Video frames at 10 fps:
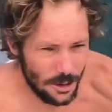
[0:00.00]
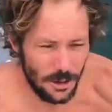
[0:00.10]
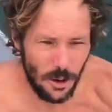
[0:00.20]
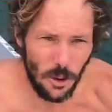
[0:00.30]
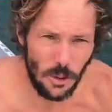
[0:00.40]

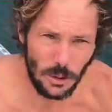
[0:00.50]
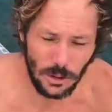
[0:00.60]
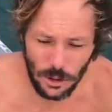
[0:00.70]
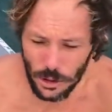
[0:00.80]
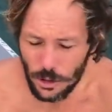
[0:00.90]

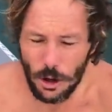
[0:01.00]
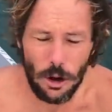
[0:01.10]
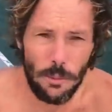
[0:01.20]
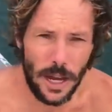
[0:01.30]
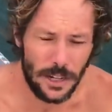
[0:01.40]
old Juno
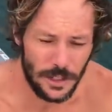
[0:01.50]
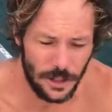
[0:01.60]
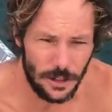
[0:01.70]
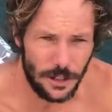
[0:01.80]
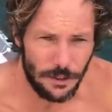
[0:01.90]
or
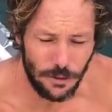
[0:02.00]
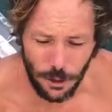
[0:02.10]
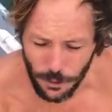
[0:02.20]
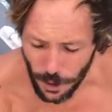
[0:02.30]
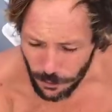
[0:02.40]
Beneteau, like
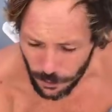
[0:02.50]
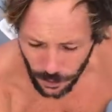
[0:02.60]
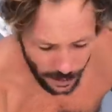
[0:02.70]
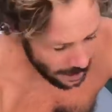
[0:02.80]
forty-five foot,